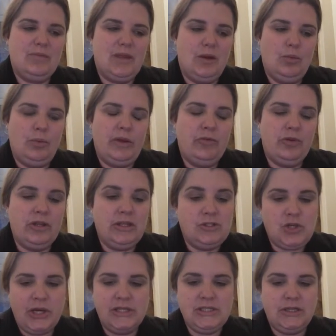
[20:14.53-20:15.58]
we really
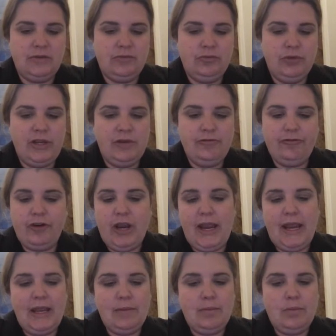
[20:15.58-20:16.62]
tried to
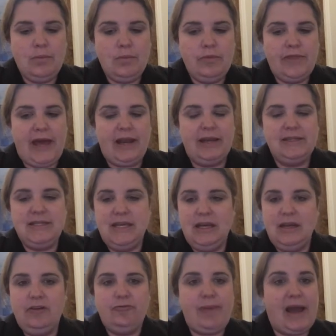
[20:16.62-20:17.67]
reframe that
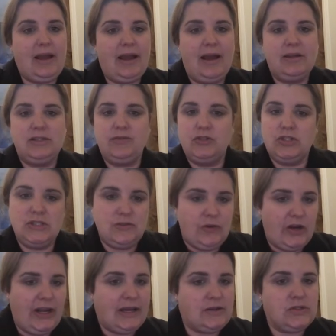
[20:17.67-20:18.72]
idea of back of house versus
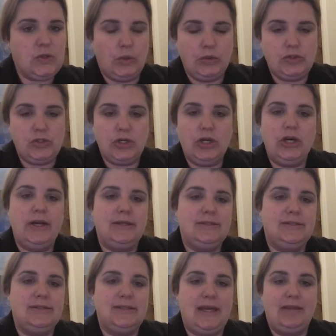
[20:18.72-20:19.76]
front of house culture
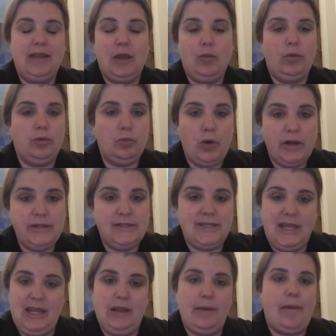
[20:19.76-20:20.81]
and said, like, we're one
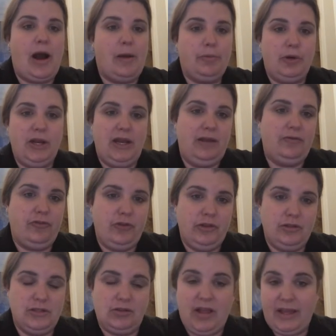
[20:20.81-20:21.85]
team operating for
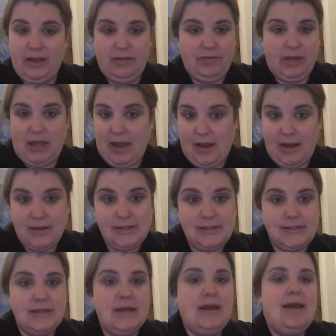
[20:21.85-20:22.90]
the delight of the guest.